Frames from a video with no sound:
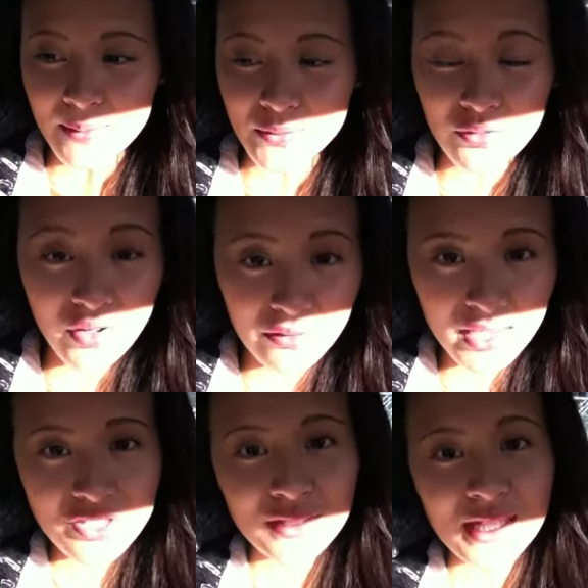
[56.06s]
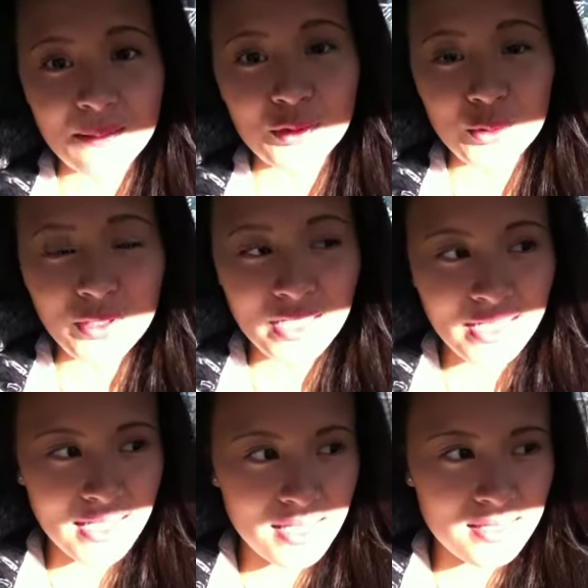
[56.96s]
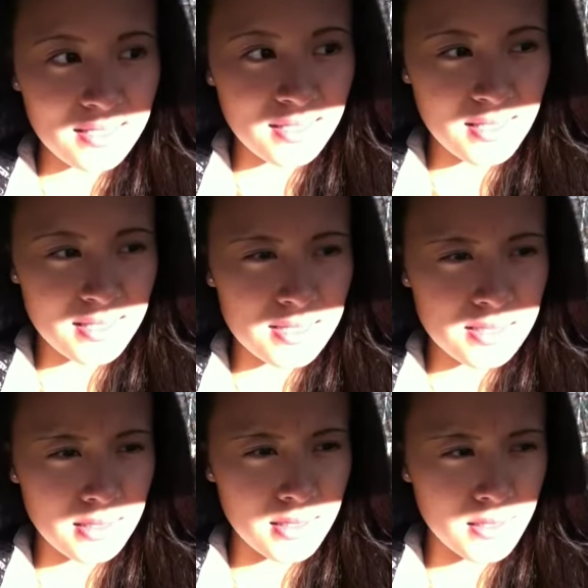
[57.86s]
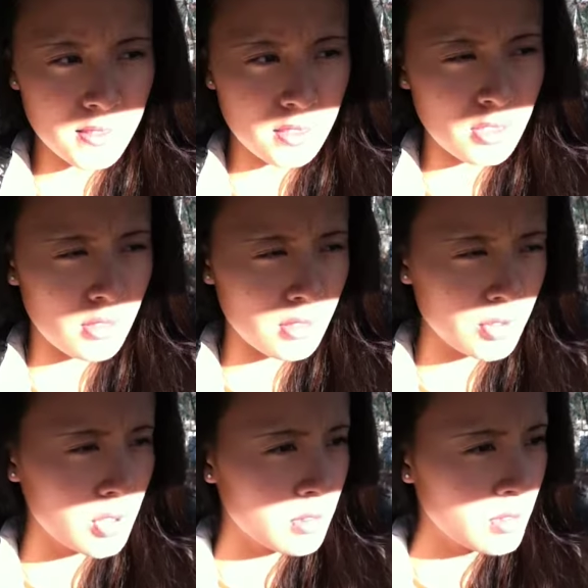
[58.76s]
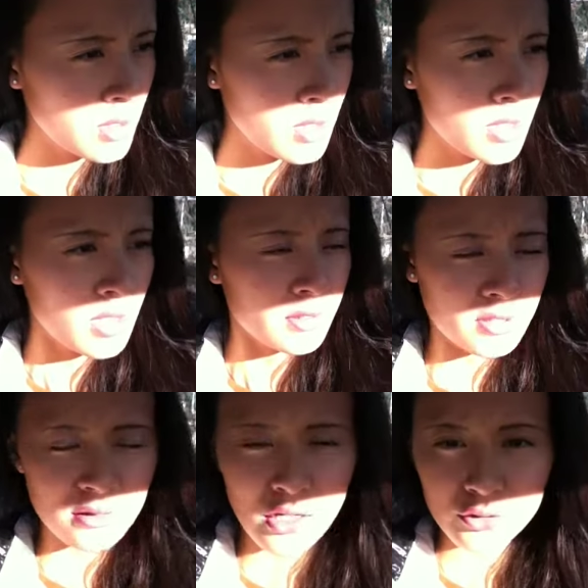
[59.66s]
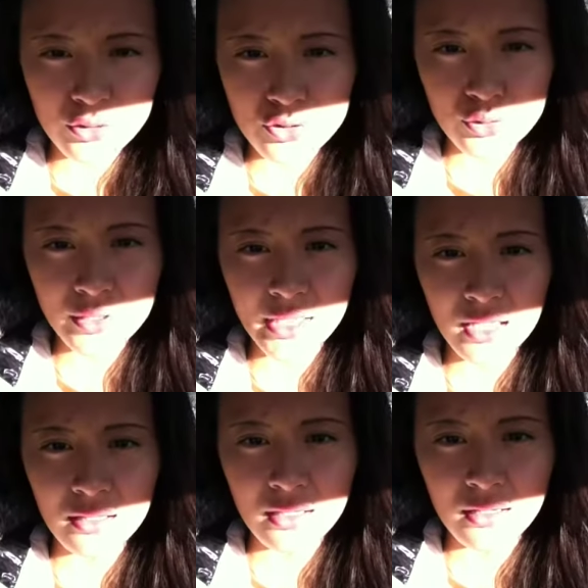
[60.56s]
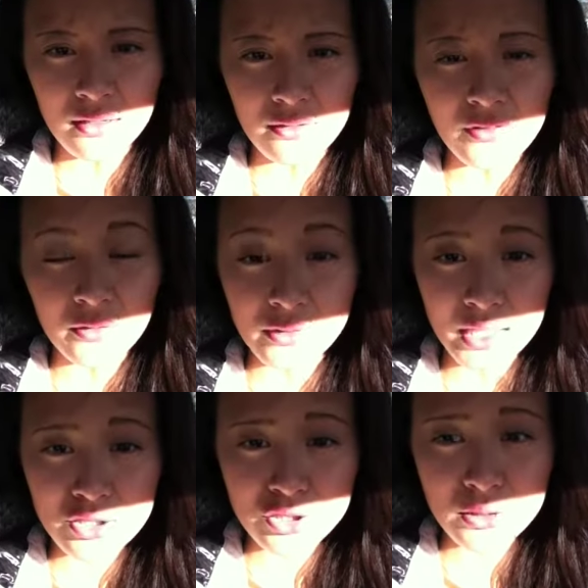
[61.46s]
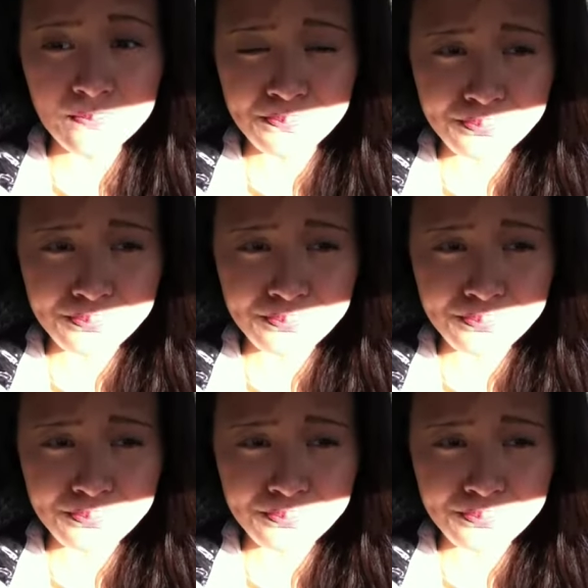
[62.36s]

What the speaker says: The foundation that I'm donating it's called the Dr. Julien Foundation.